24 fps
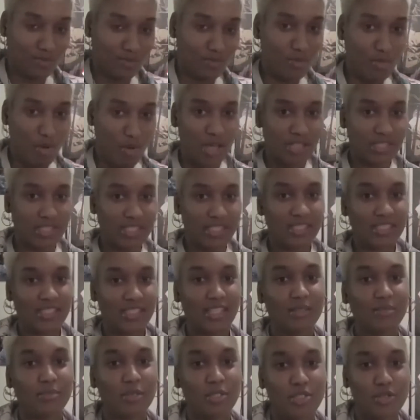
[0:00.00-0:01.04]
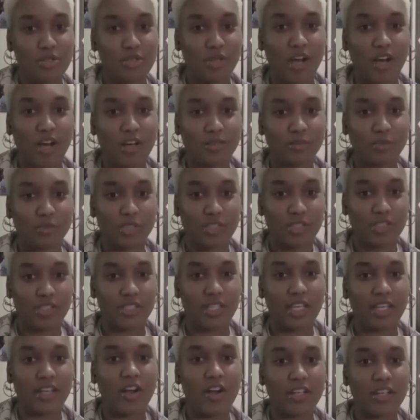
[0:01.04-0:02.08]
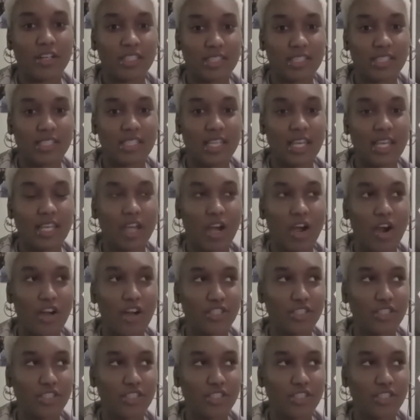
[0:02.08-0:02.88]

present in Montreal. Just like artists, it's like hard